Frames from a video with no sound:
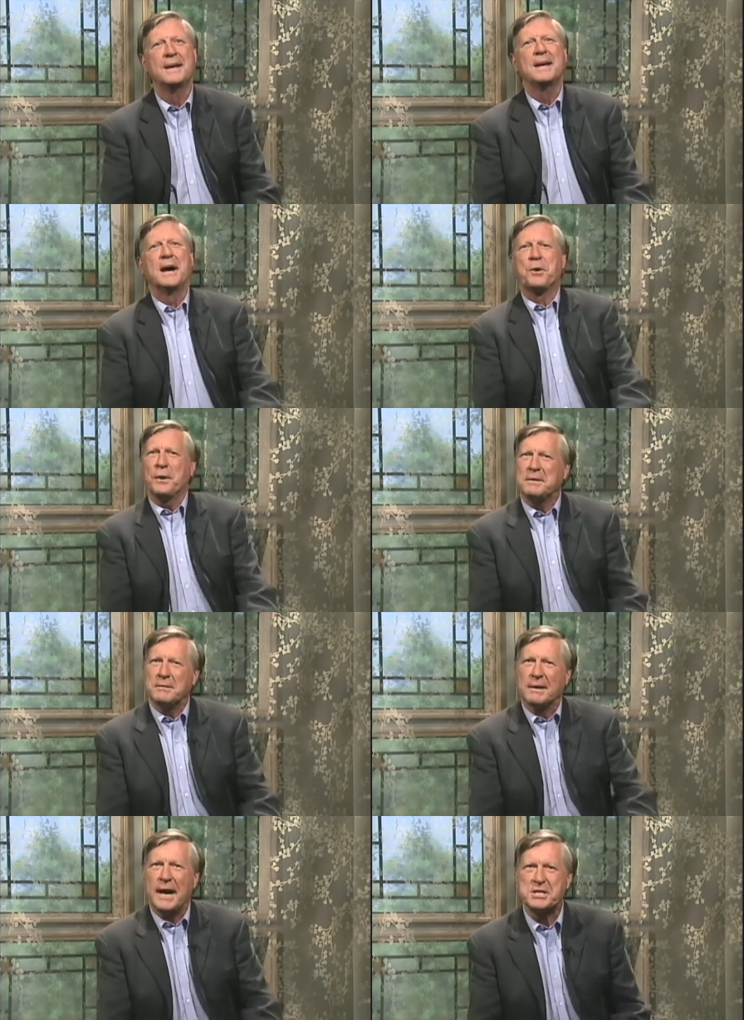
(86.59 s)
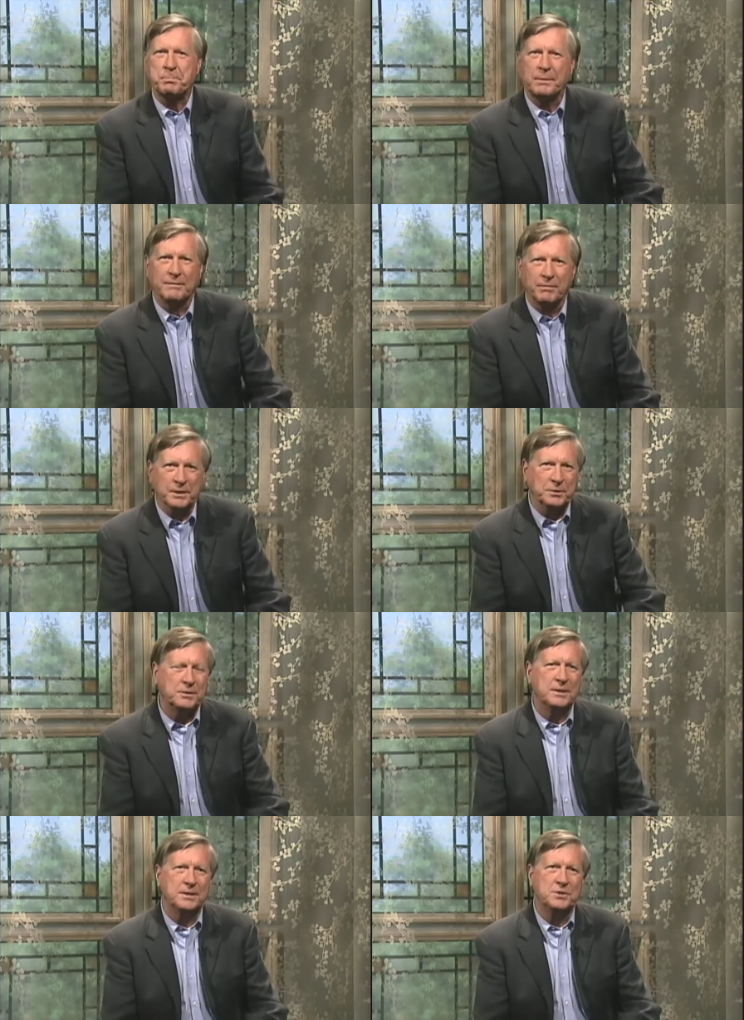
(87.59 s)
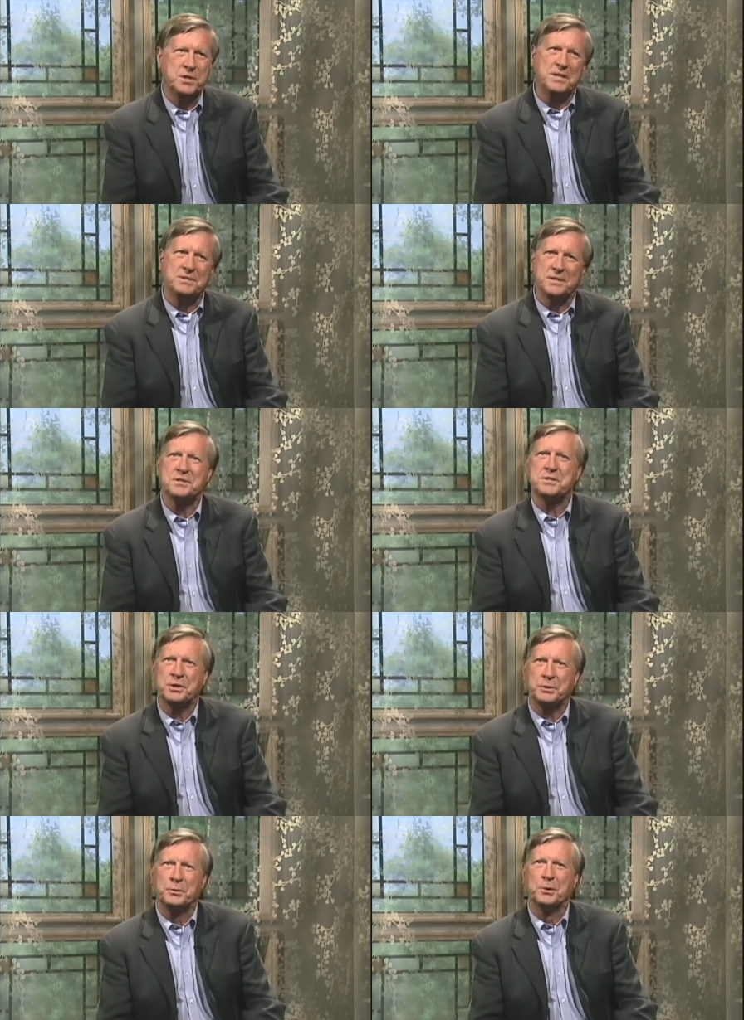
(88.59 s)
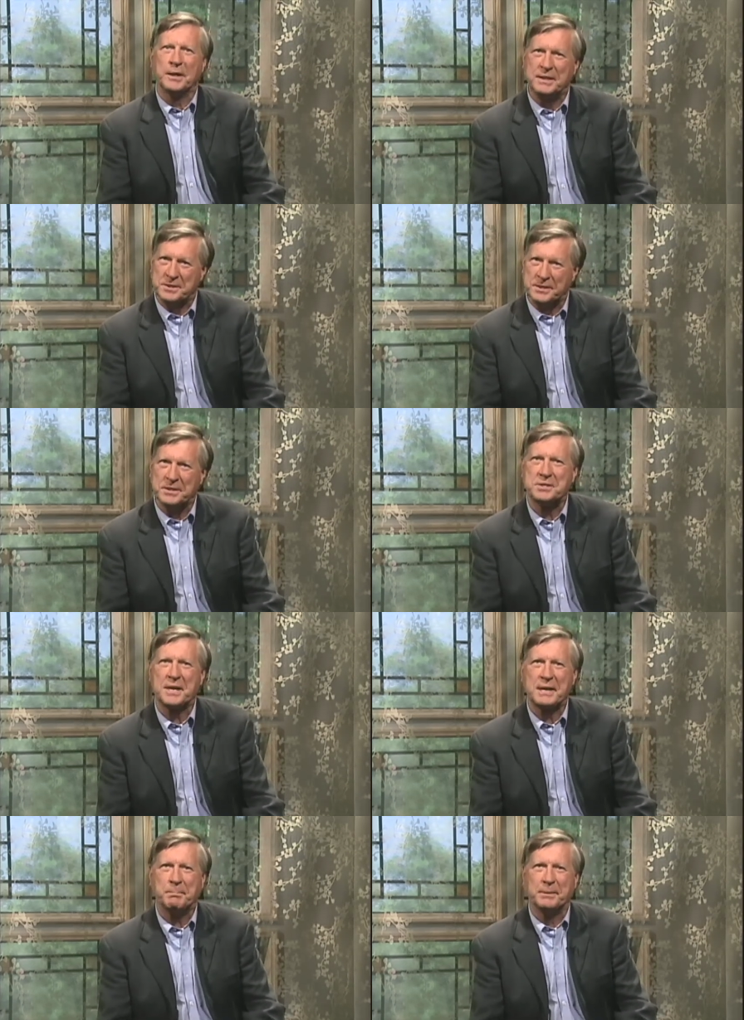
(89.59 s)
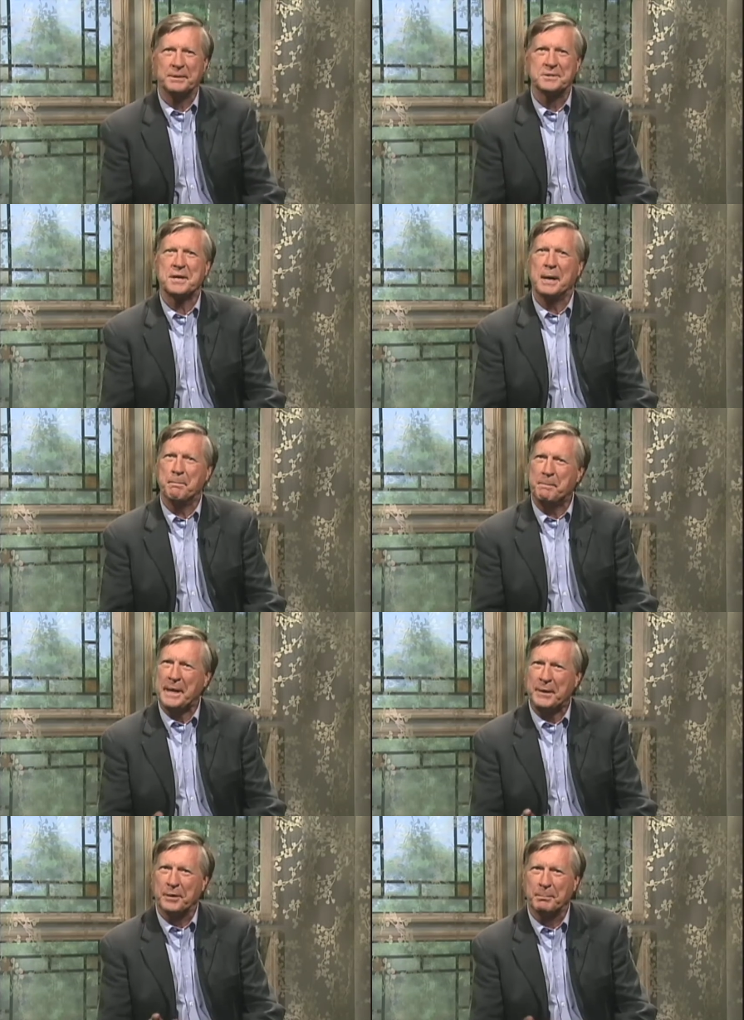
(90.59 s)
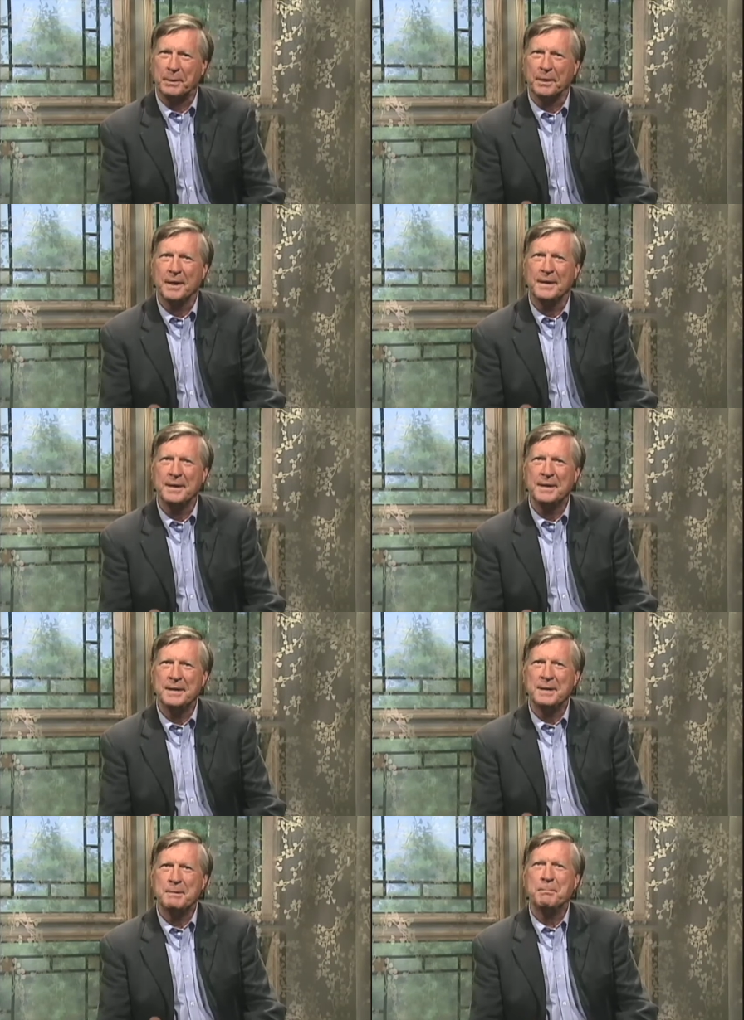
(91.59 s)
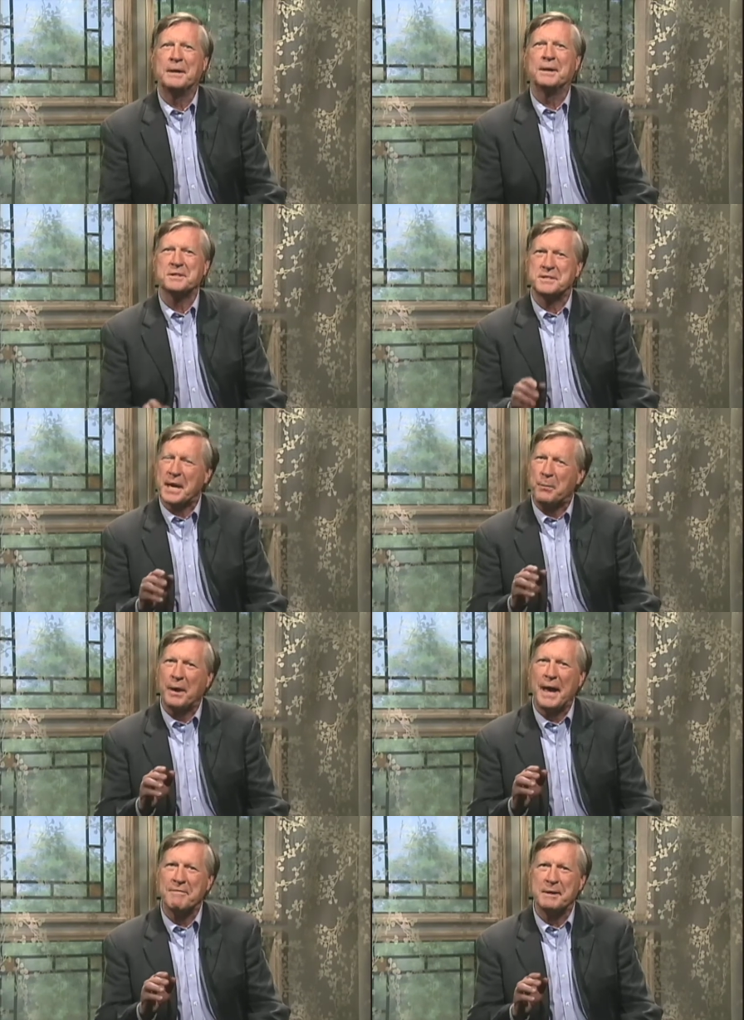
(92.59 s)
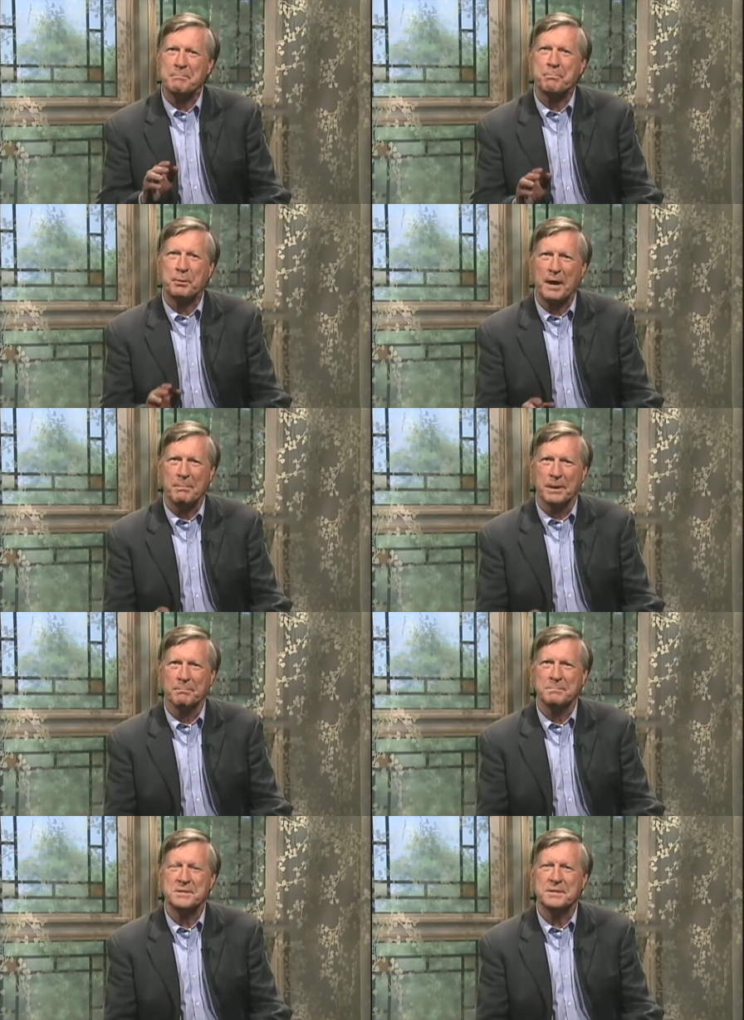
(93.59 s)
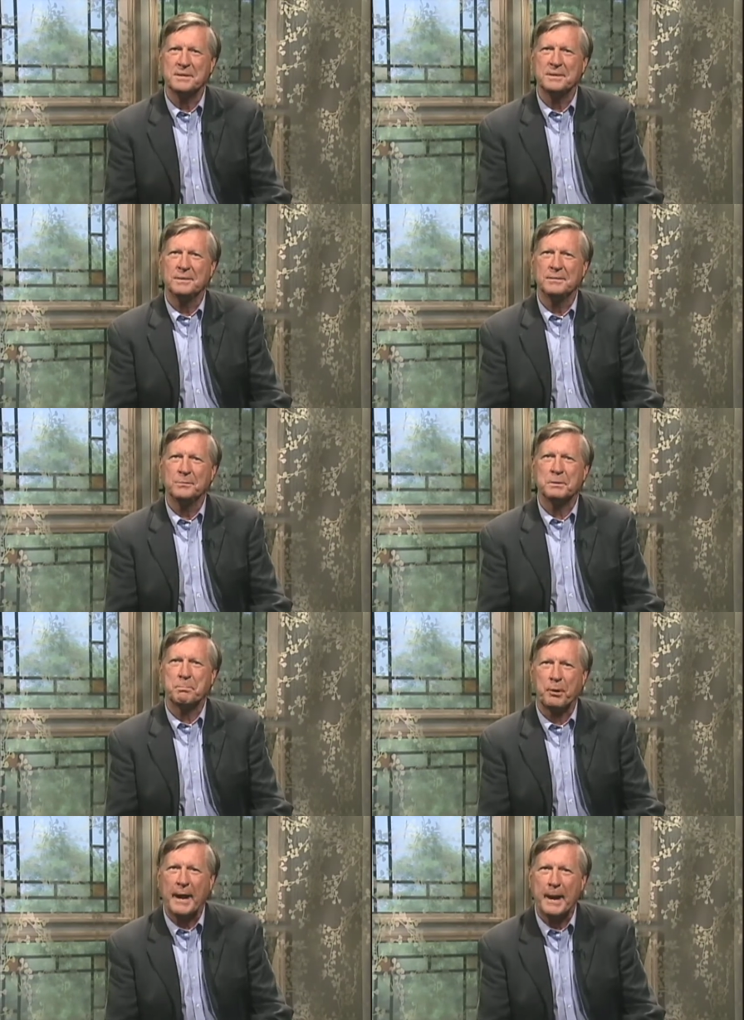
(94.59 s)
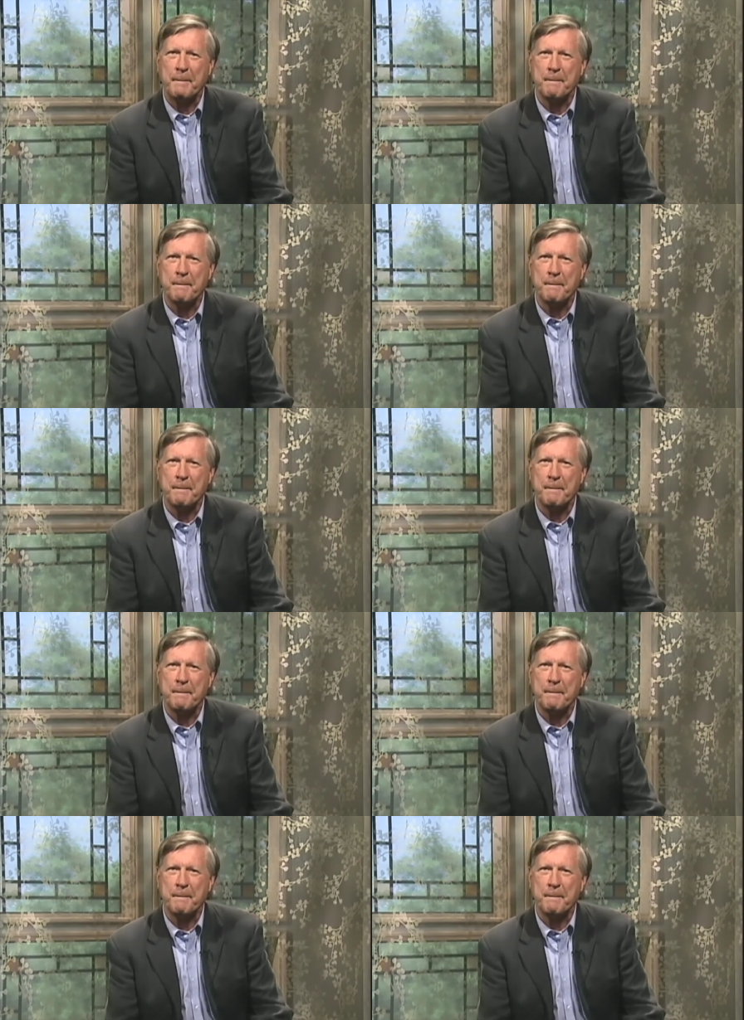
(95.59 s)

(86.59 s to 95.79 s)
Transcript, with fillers: According to the Gospel of Luke, Jesus told his disciples a parable because they were having problems with prayer.